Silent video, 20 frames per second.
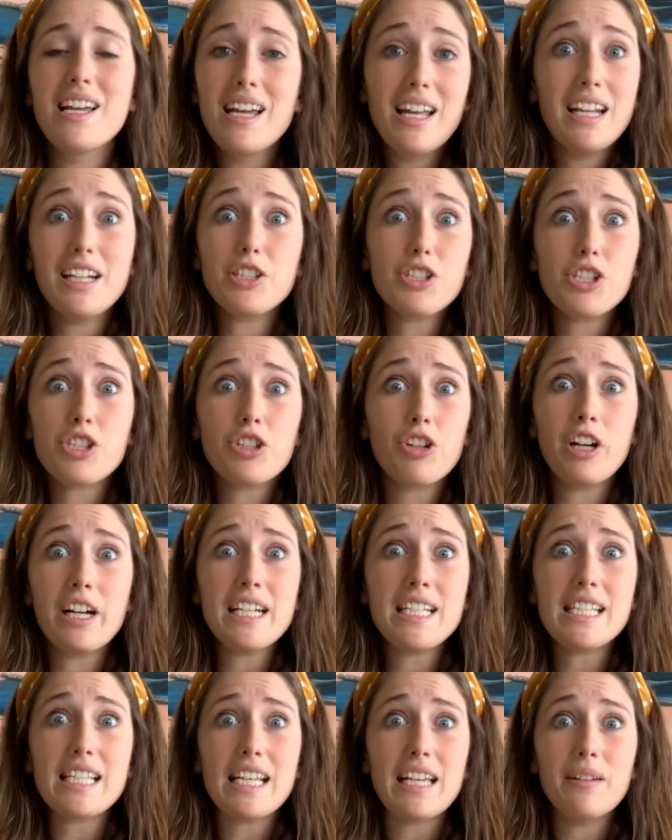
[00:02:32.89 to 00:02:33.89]
And it's just
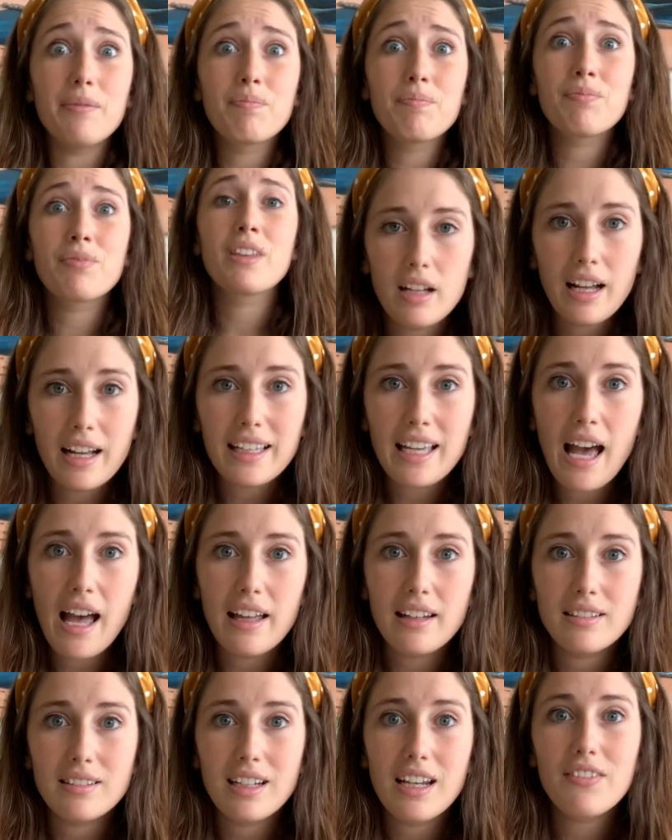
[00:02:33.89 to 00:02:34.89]
crazy.
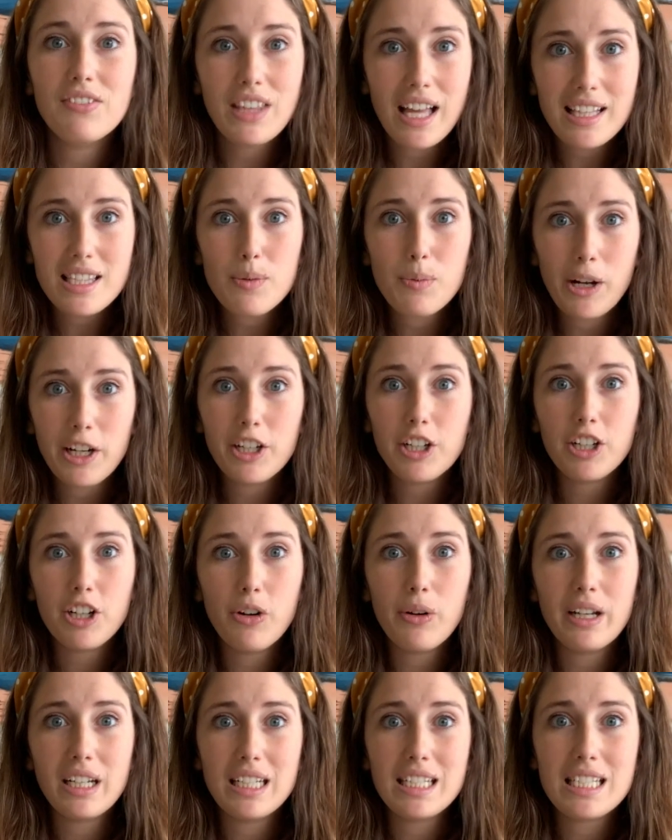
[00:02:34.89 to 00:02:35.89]
Again, if that's why you're
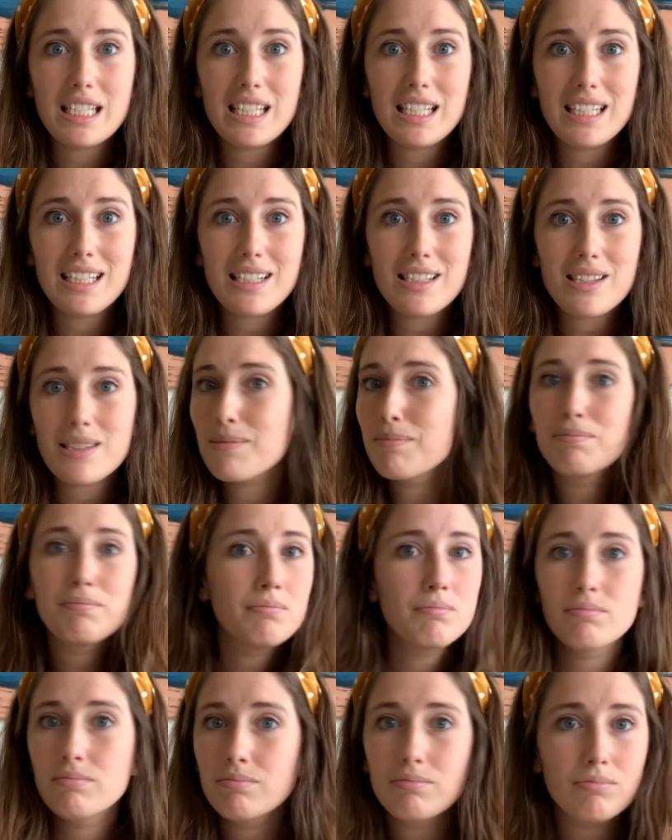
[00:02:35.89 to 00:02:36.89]
going into this,
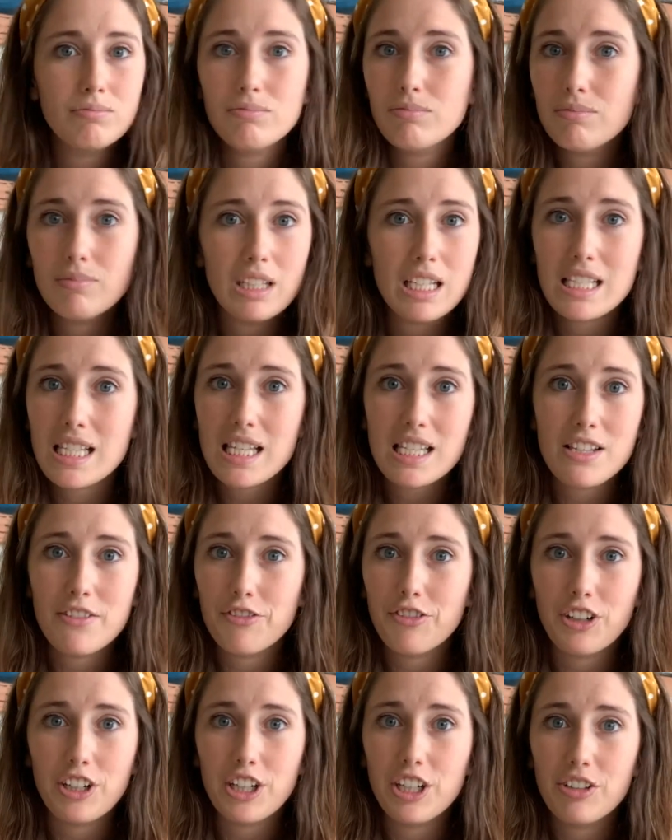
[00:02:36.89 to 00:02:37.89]
this isn't
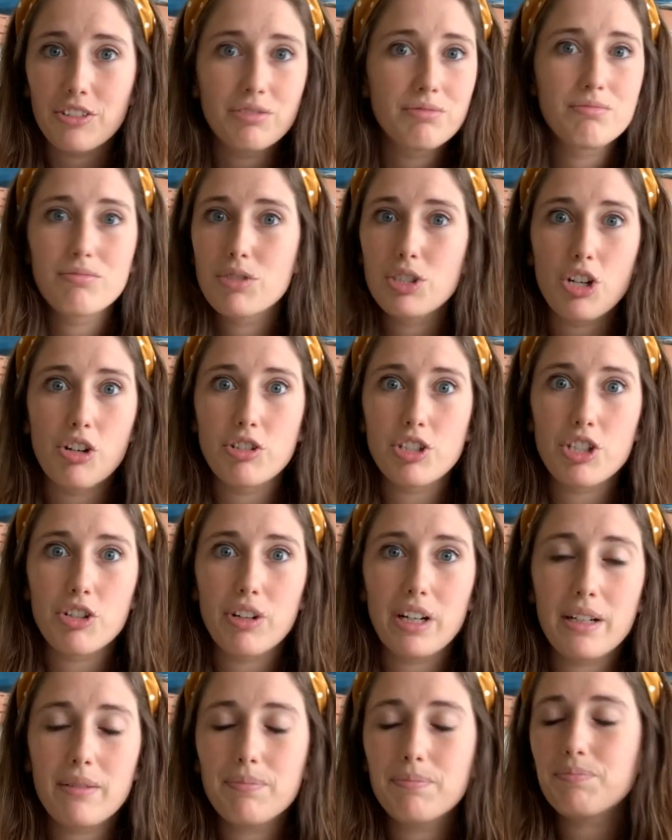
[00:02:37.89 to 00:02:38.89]
for you. Don't do it.